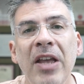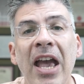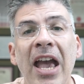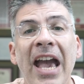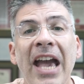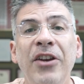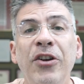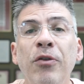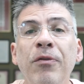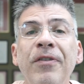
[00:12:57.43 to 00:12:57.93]

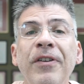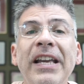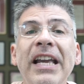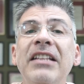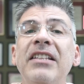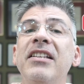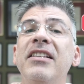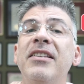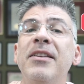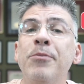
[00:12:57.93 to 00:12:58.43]
And don't forget
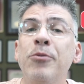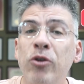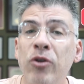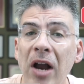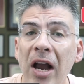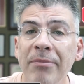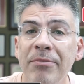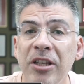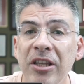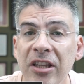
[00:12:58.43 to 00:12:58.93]
to
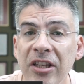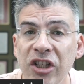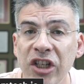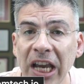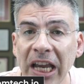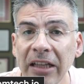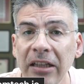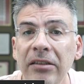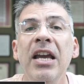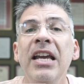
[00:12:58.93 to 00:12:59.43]
subscribe to the
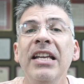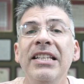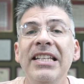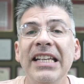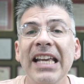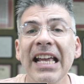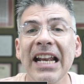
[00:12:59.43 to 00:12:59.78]
channel to get